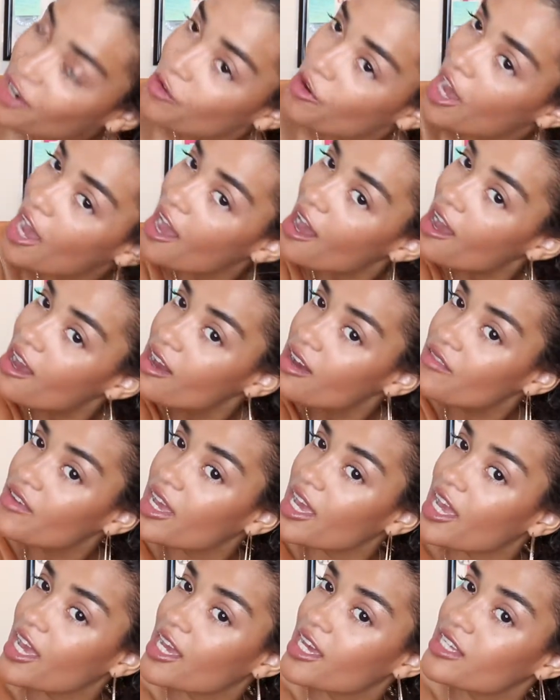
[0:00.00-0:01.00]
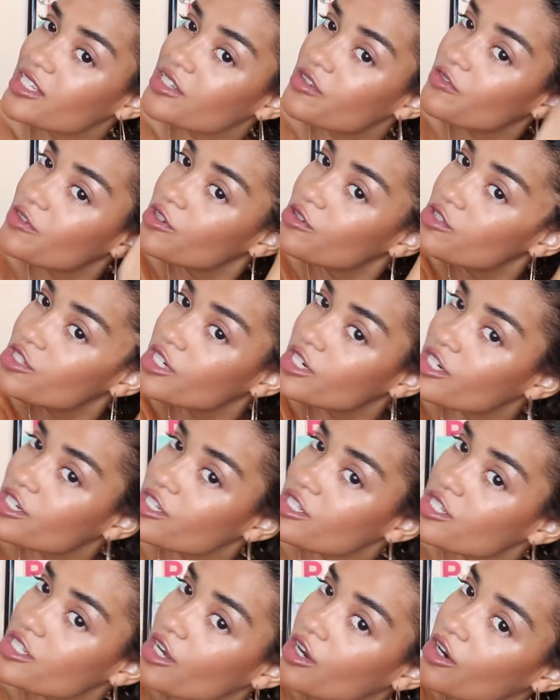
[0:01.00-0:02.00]
don't have a
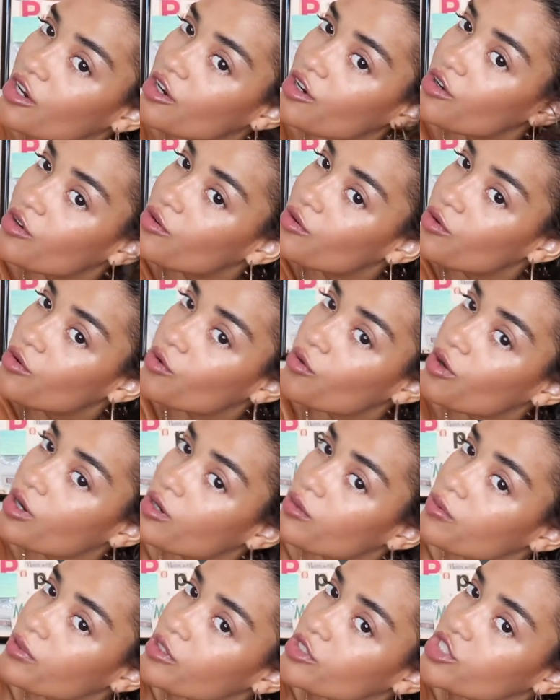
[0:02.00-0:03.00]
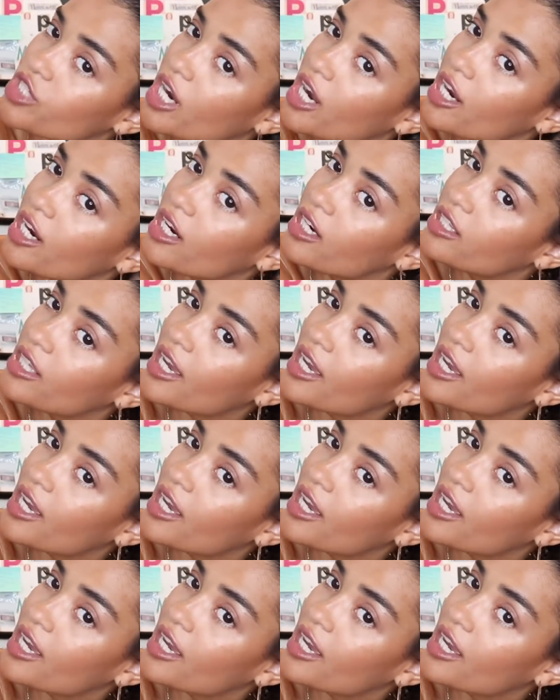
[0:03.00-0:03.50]
diffuser, so, or a blow dryer.